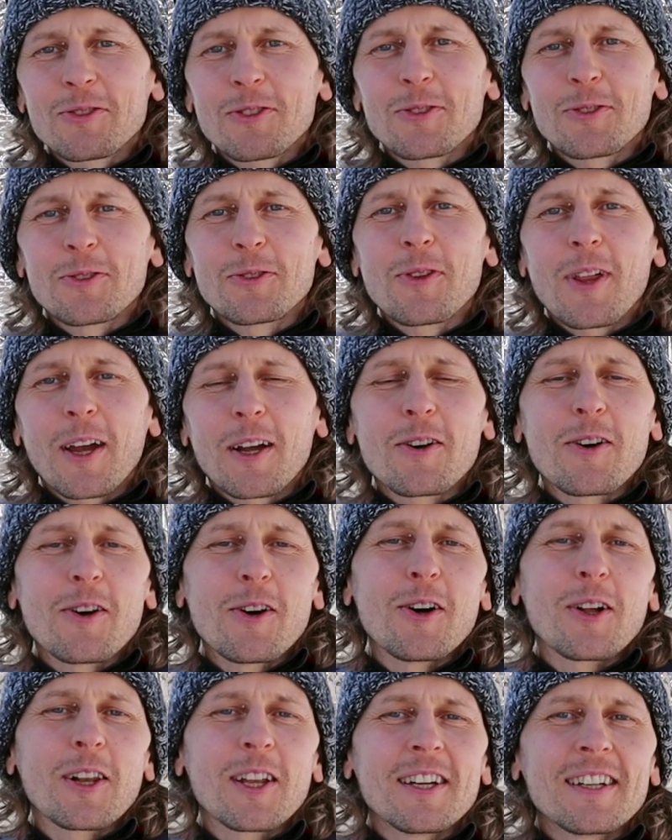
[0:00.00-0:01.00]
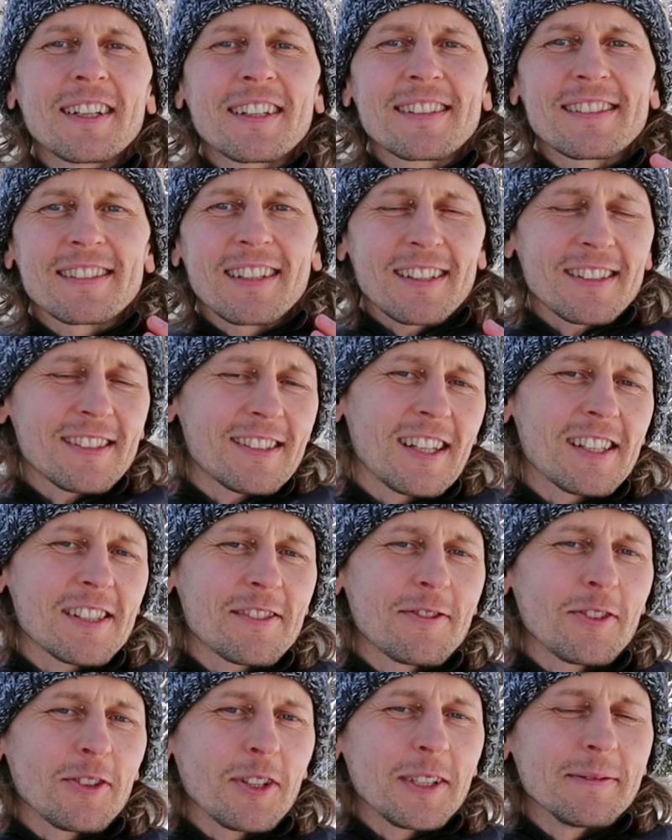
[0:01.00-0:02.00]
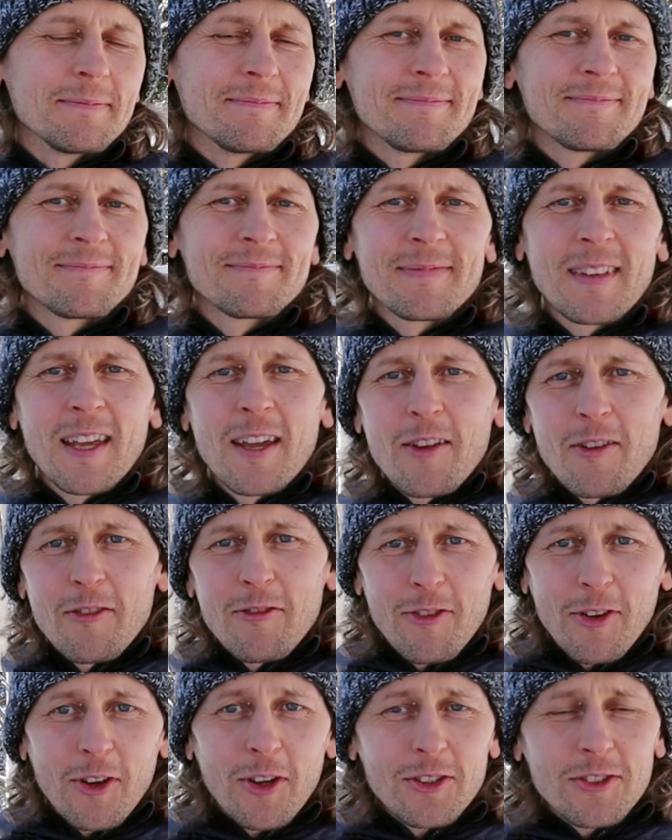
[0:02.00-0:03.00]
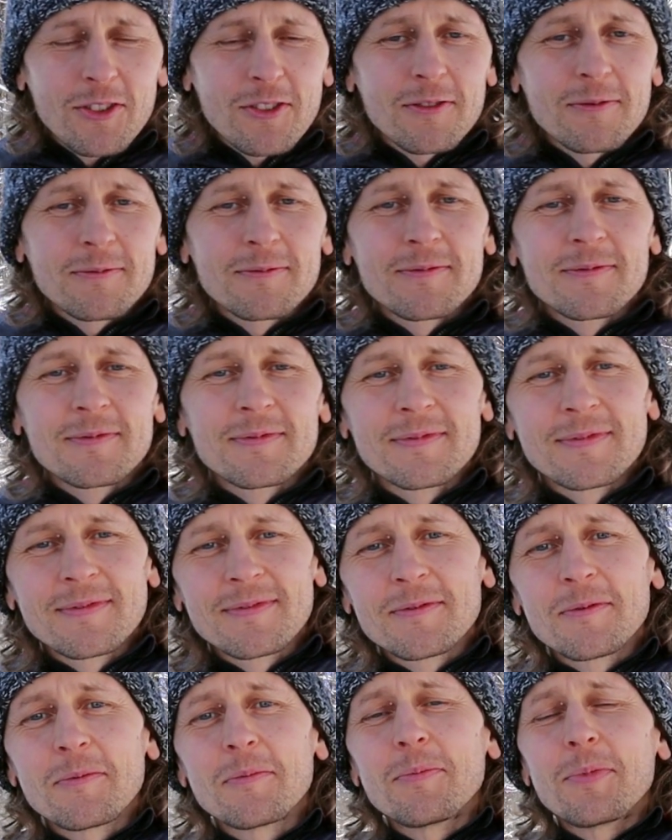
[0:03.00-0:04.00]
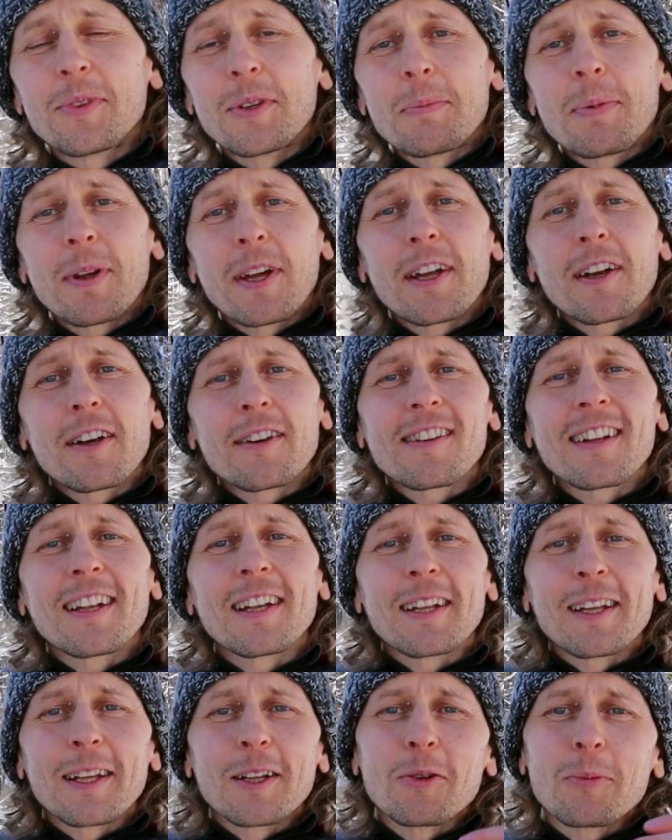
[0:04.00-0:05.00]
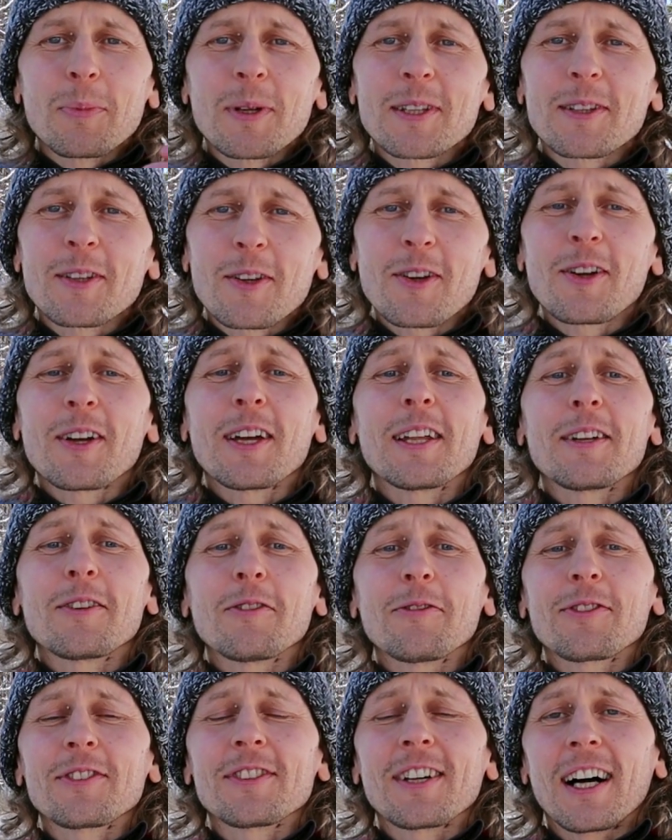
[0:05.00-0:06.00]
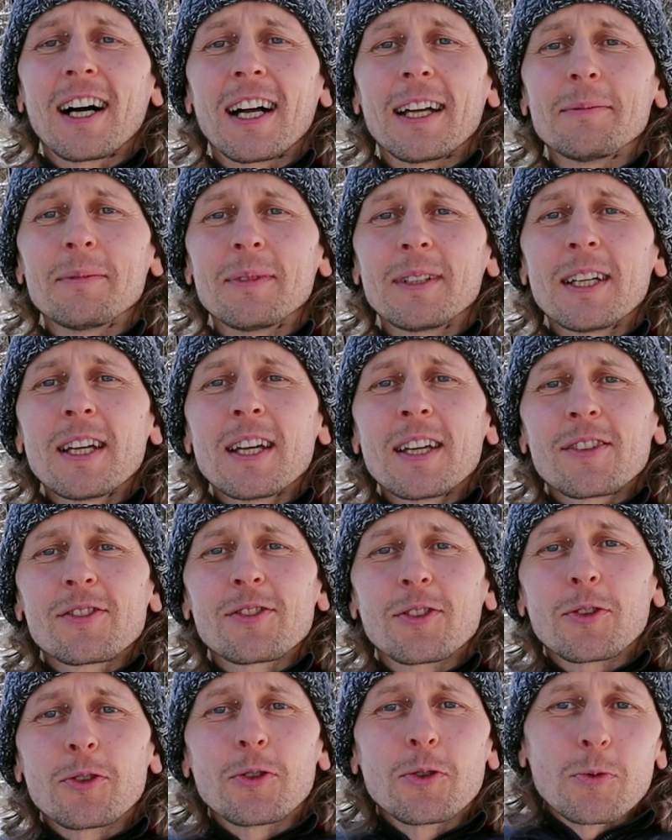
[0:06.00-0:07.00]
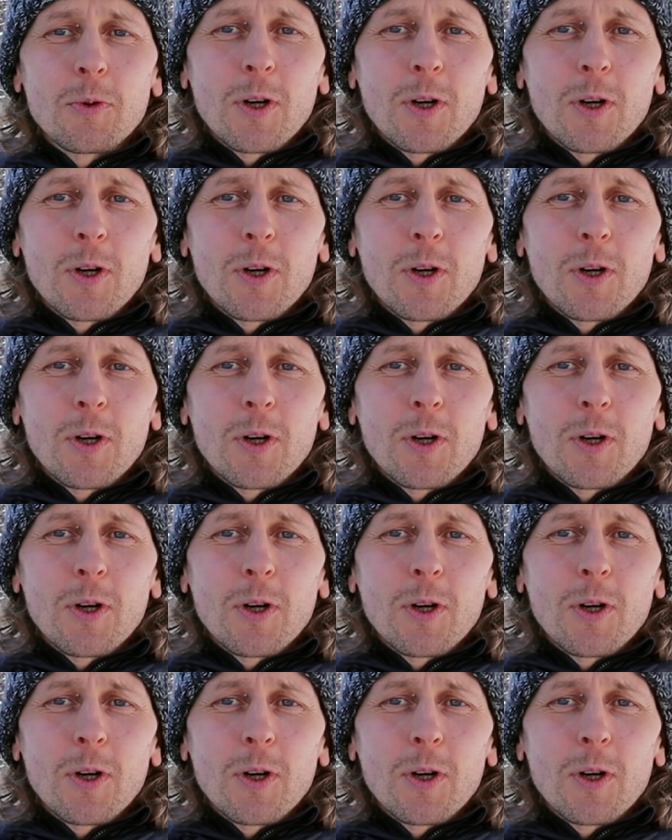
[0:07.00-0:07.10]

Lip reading: to do the call successfully. First, prepare a little bit ahead of time. So you